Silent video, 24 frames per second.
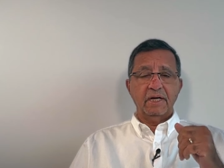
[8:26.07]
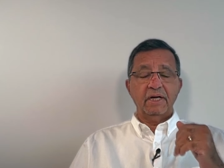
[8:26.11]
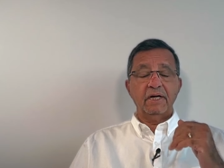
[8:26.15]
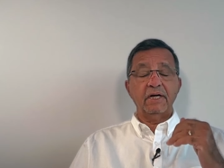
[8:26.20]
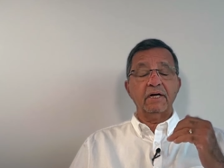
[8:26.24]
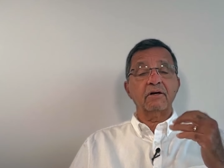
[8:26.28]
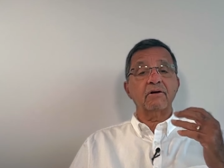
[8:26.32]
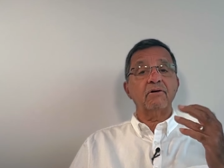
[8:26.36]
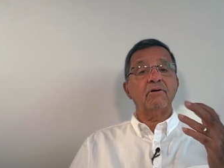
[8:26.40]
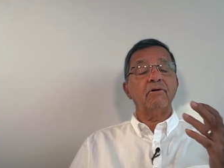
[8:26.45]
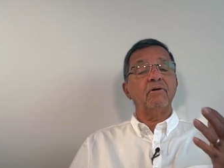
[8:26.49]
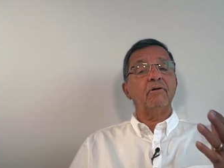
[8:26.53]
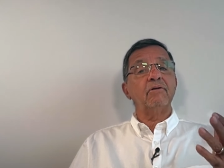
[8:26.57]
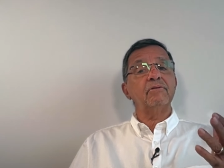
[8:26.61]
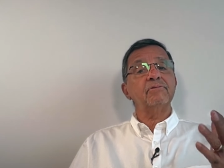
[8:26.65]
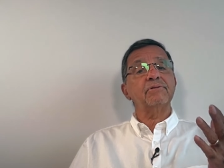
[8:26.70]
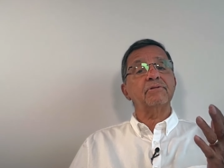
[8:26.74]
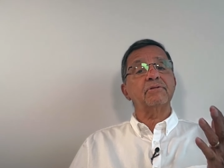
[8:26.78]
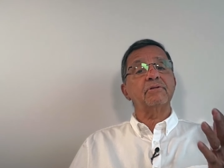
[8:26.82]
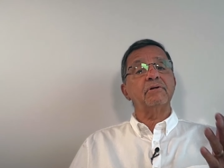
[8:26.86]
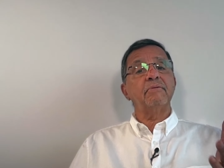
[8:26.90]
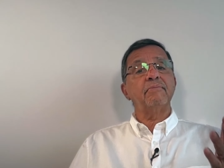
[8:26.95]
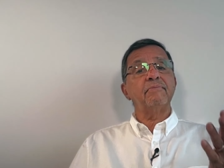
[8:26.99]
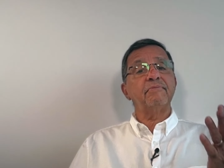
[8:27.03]
and calls
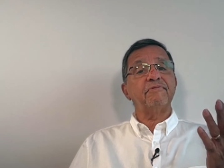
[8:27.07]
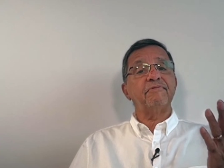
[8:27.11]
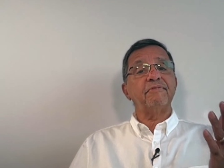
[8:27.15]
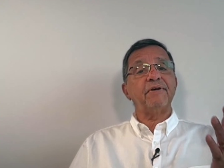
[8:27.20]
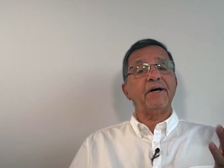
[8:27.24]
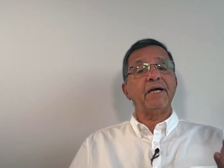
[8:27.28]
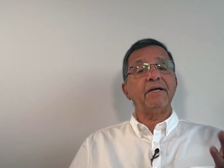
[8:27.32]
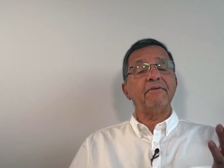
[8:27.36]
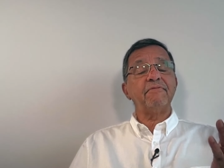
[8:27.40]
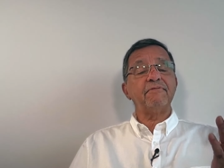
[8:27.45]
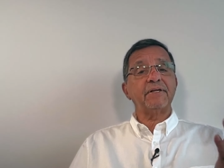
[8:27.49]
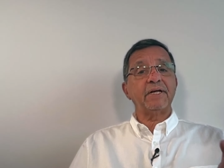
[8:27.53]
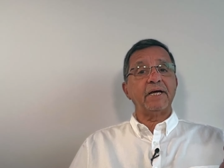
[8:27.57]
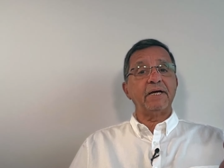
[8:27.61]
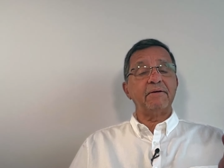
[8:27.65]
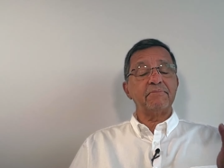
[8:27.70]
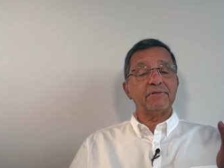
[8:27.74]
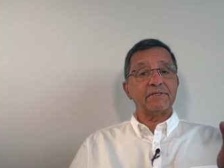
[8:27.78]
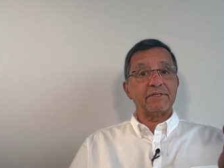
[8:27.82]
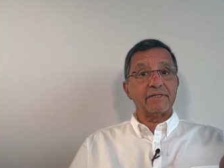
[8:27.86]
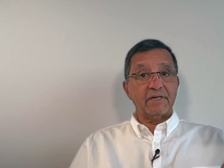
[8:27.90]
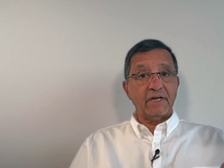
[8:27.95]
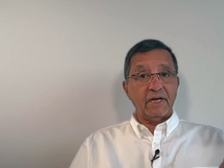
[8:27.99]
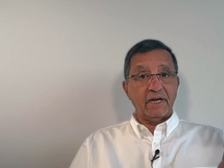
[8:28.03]
Tom 5
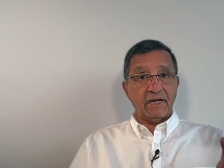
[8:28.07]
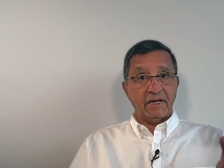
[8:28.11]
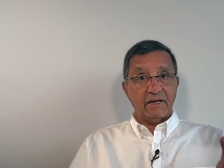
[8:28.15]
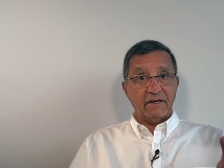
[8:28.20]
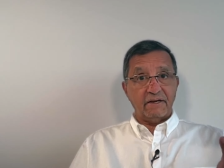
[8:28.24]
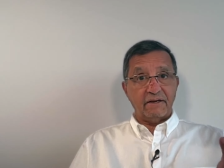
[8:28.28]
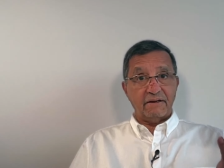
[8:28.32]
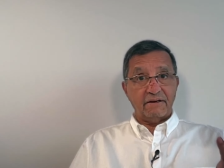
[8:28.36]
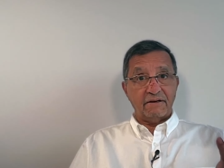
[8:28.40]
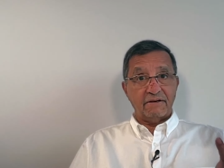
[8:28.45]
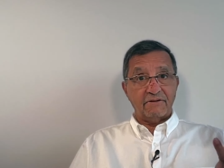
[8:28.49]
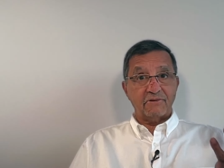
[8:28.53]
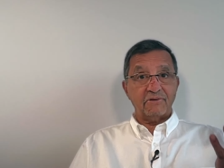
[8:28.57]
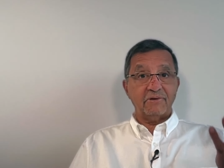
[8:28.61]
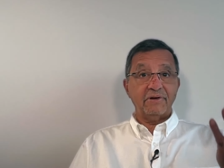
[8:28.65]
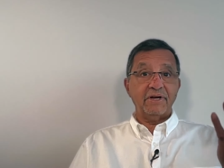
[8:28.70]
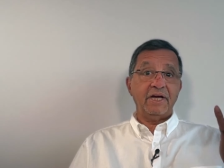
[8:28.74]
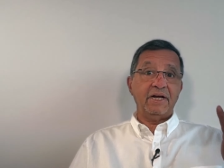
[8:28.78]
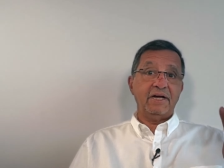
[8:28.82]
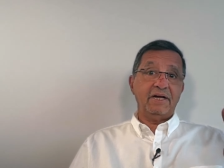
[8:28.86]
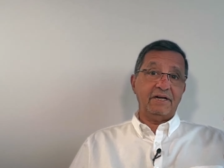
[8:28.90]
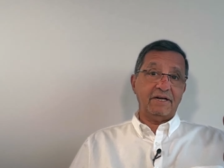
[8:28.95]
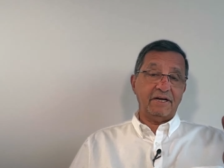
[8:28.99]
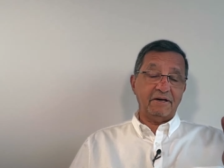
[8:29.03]
times a day to
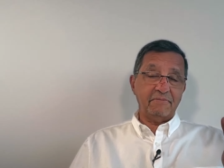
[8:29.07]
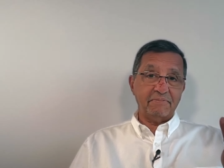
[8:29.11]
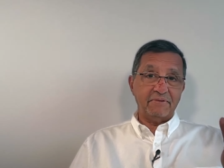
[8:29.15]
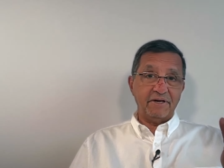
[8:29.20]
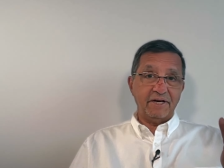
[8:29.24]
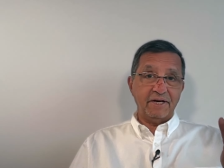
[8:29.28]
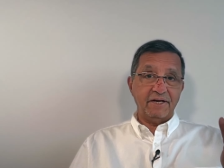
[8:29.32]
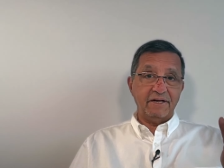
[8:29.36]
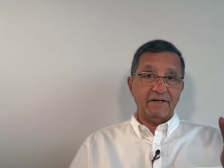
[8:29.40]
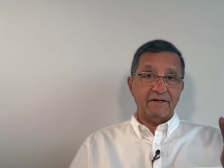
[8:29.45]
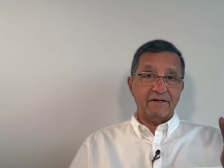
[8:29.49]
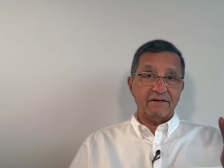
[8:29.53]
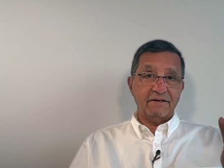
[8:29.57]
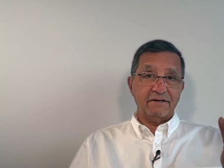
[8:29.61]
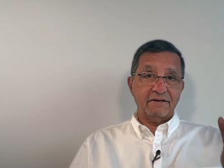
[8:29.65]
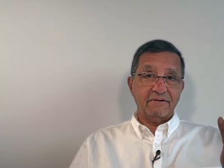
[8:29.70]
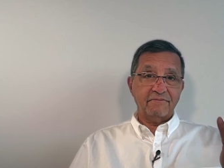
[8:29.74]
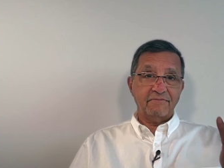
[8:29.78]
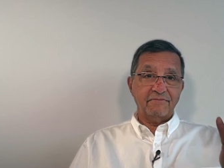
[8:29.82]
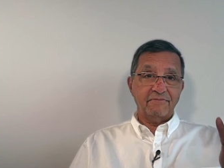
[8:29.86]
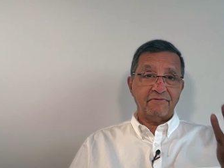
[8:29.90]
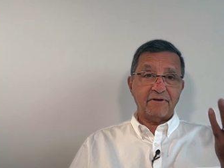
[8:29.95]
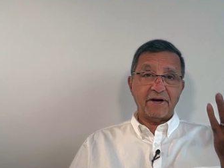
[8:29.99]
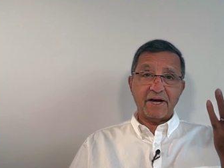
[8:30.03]
get an update.
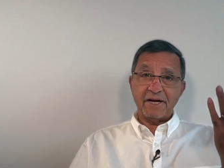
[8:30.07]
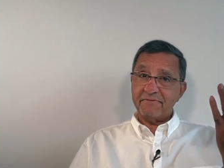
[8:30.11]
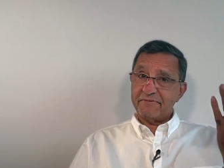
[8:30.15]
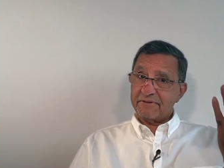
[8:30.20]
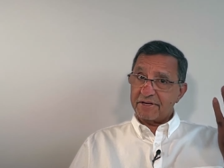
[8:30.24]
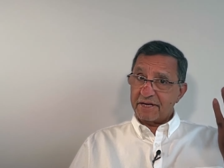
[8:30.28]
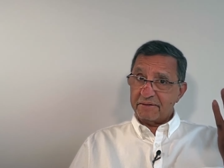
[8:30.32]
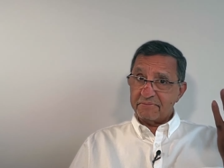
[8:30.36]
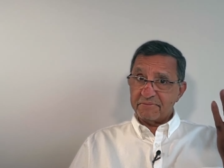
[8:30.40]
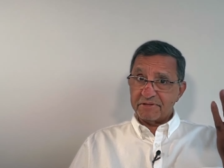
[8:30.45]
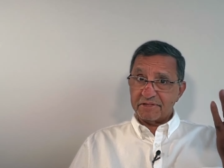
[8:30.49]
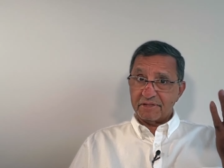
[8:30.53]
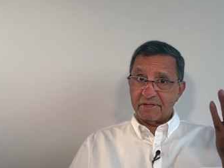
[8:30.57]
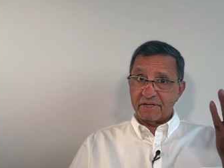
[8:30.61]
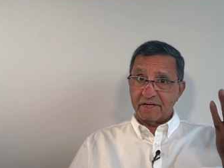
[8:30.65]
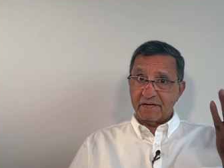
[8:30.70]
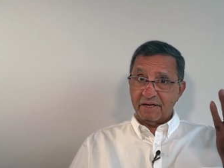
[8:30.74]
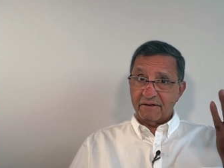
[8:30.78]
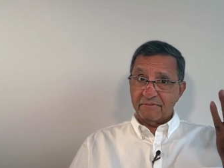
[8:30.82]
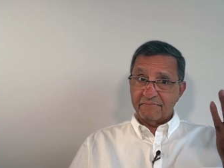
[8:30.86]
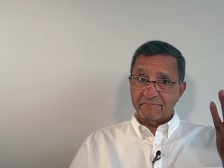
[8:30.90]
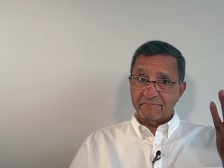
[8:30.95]
5 times a day.